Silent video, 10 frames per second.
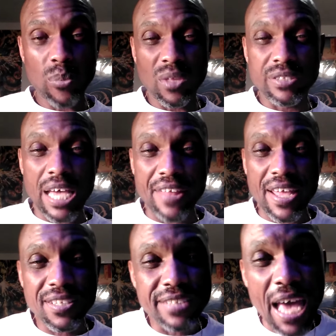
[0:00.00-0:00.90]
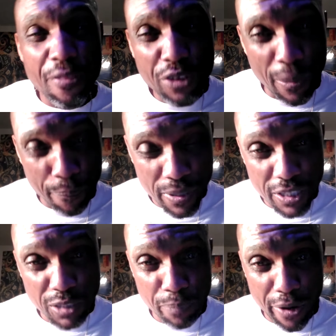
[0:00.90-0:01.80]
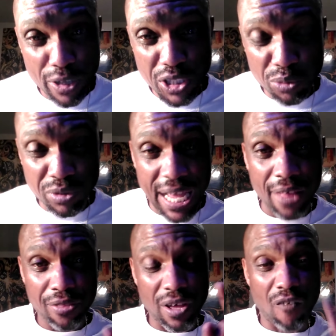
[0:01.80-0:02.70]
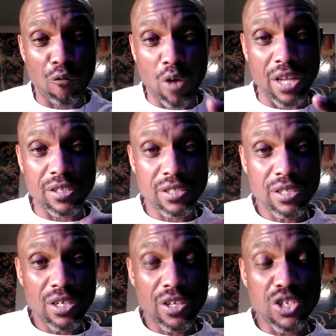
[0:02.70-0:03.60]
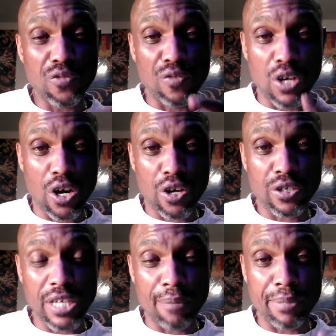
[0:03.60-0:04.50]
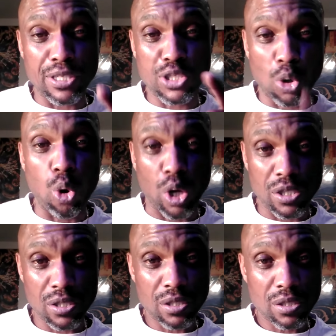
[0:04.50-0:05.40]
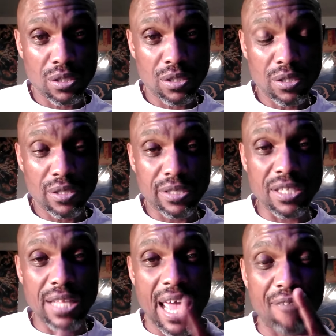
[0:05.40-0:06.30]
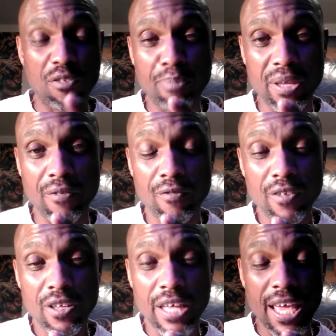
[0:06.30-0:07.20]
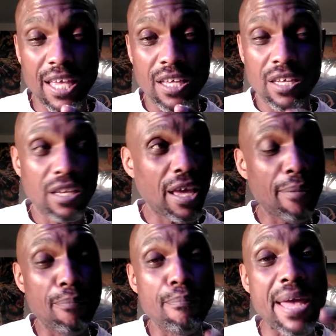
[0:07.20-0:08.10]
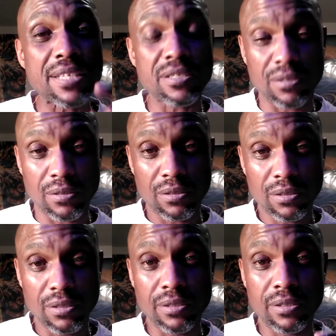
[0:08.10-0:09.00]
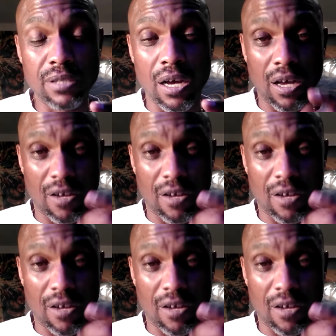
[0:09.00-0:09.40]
that death could be a spiritual death of what you've learned and been taught. It doesn't have to be a mental a